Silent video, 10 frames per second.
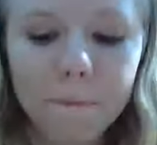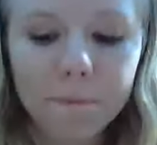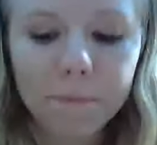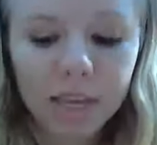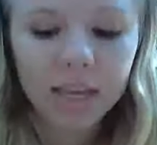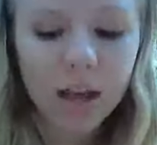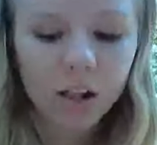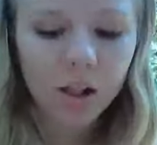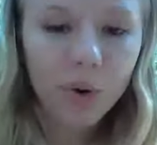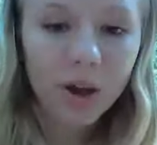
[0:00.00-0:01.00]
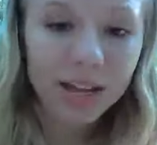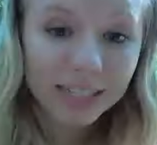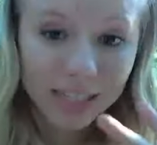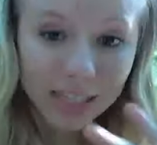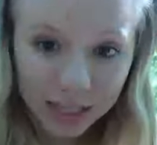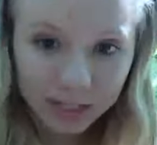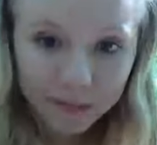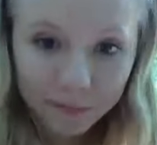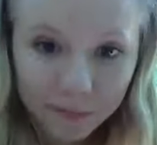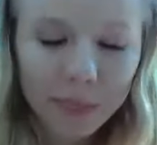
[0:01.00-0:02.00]
BLONDE,
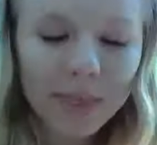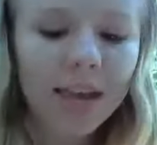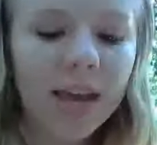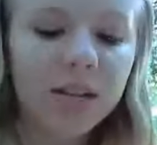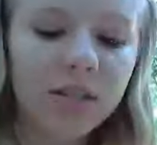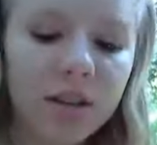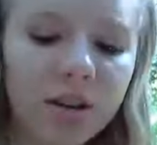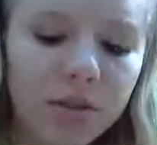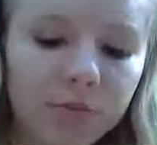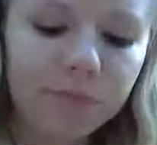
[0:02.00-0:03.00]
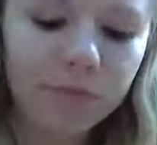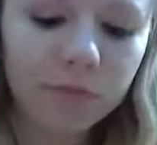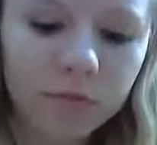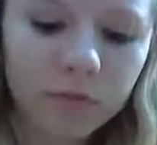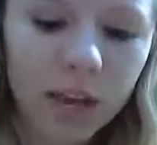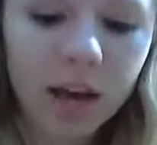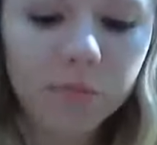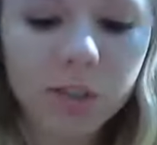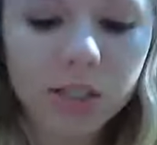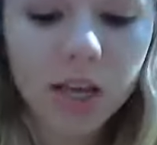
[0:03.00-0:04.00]
and yeah,
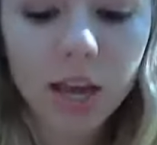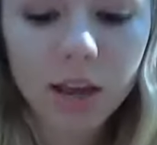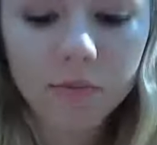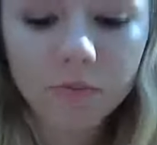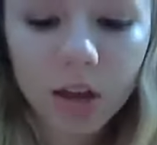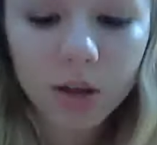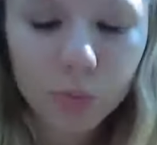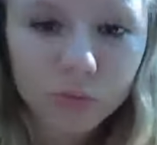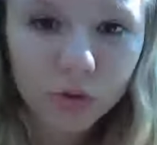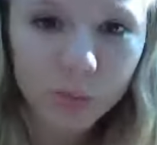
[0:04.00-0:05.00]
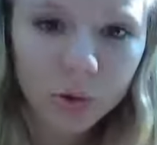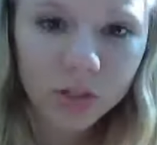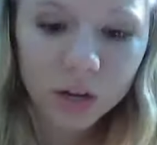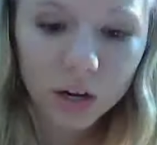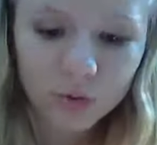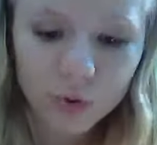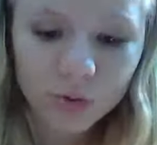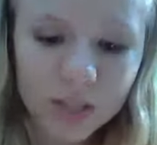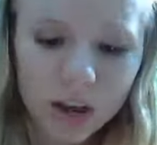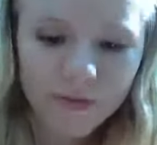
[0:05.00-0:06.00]
because I repost a lot of cool
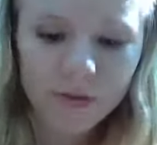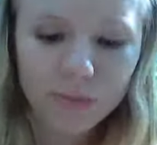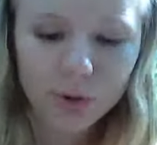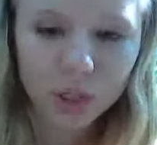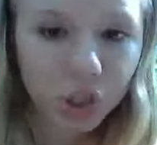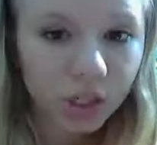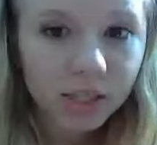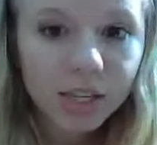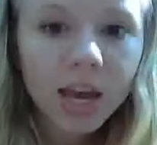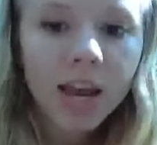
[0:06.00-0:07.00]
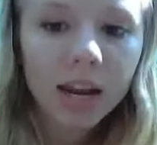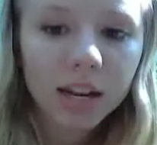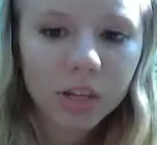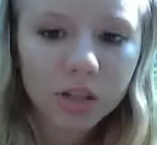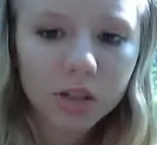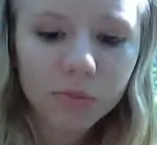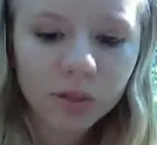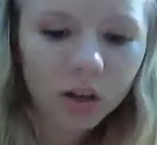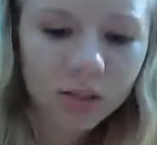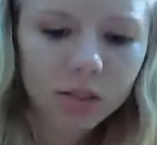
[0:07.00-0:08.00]
stuff and pictures, and I took some
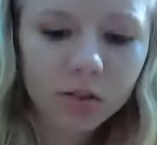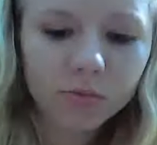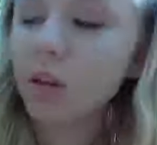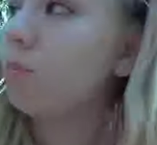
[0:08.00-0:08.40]
really awesome